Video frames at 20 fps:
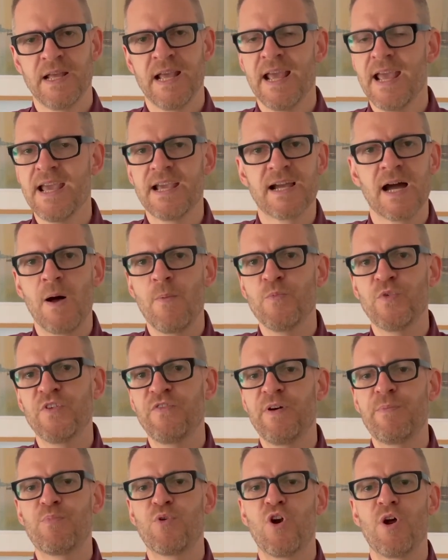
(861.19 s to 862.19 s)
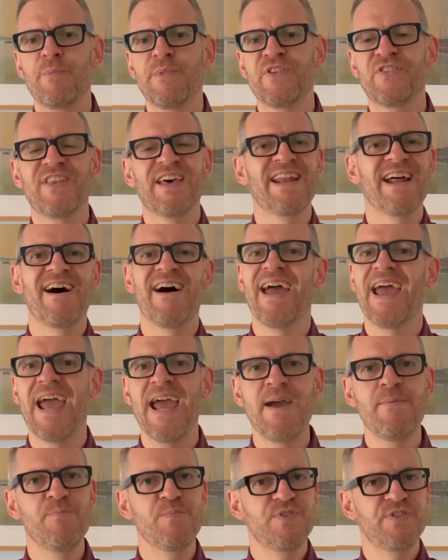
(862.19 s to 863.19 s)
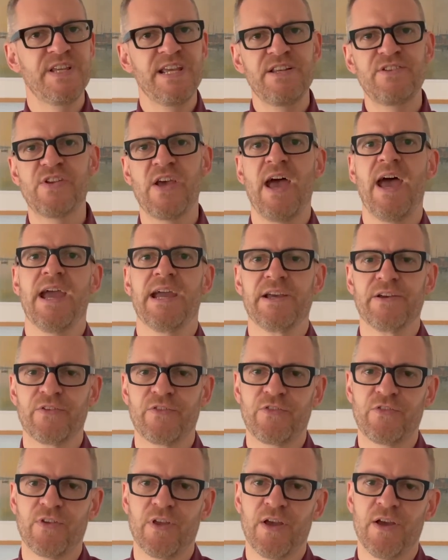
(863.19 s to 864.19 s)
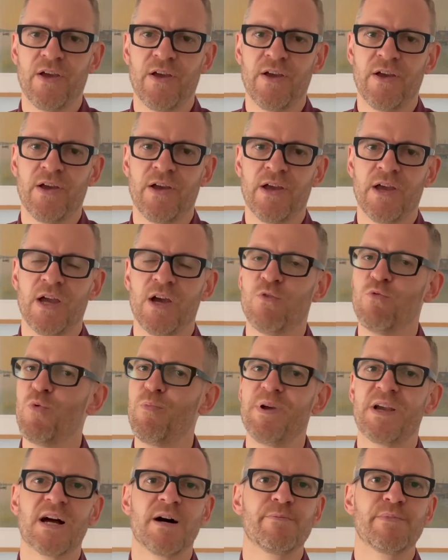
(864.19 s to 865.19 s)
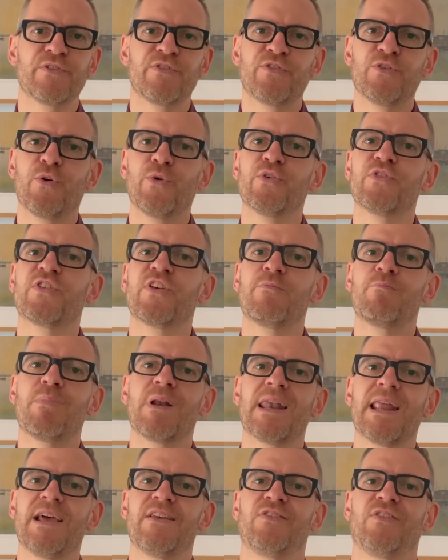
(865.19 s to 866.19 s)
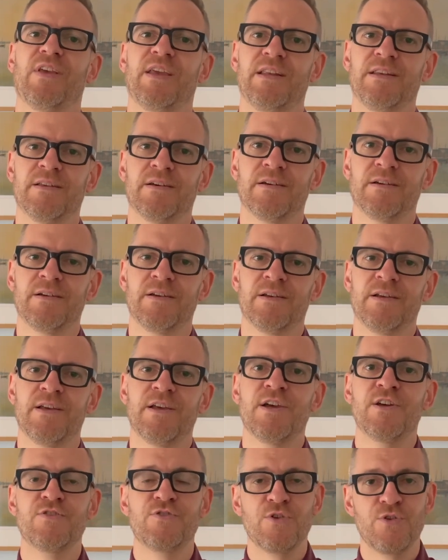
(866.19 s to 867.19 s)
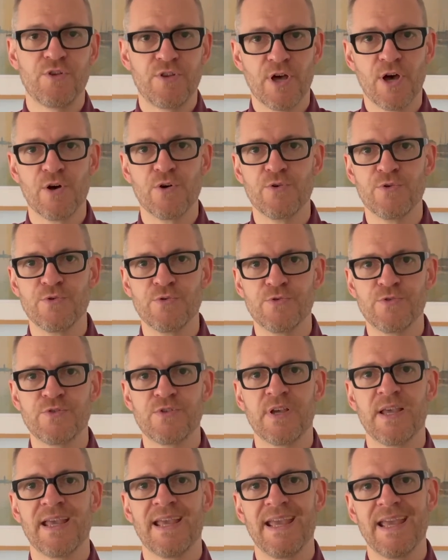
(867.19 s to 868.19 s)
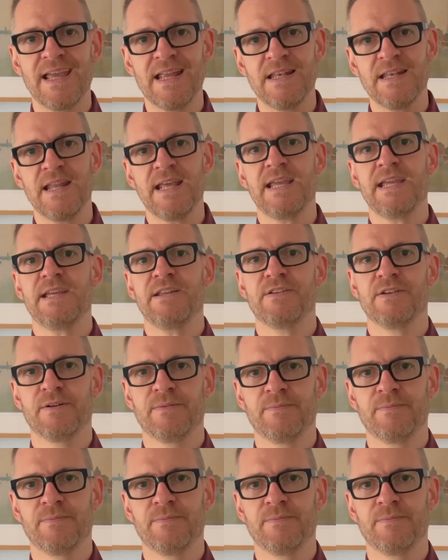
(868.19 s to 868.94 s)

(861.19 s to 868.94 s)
It comes with a promise that our empty tanks will become a source of blessing to those in need.